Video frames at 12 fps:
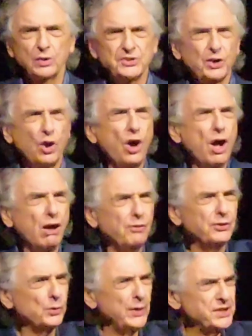of course,
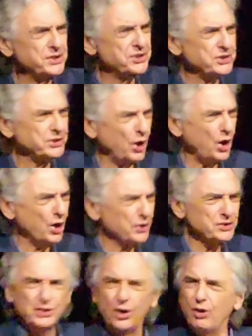all the greatest
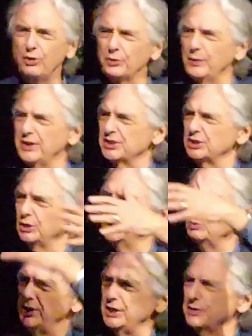stars and all the greatest
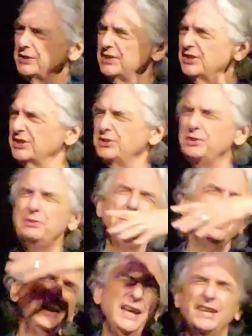luminaries, the
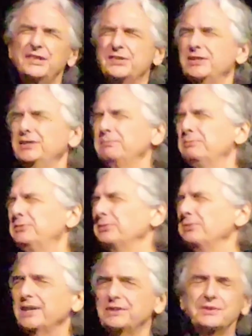studio heads and
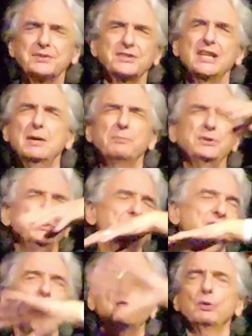directors,
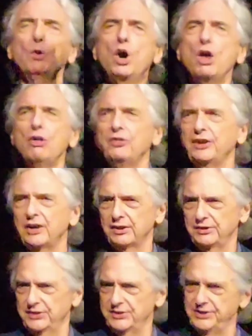producers, they're all
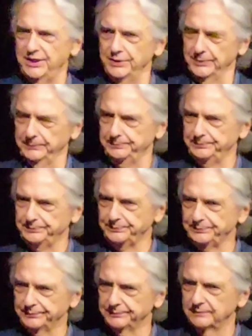there at this dinner,
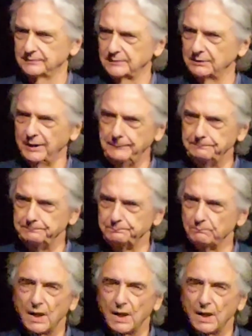all right?